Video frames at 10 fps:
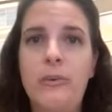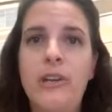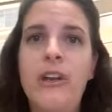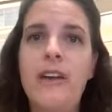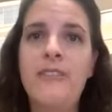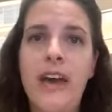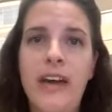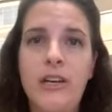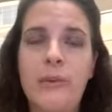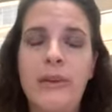When you have that
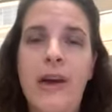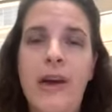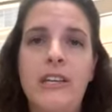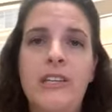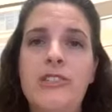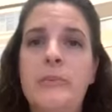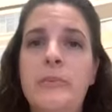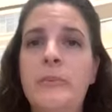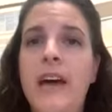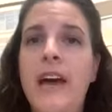higher BMI, you do
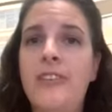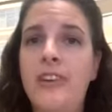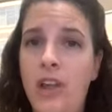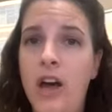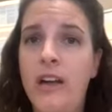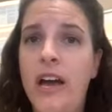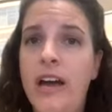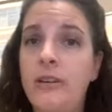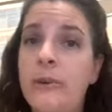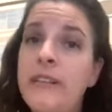have a lot
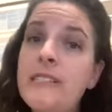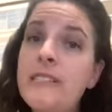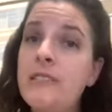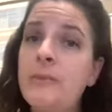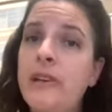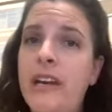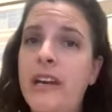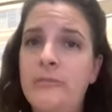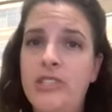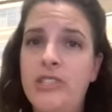higher risks when it
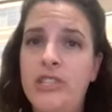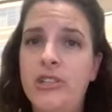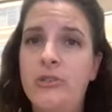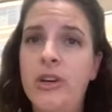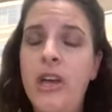comes to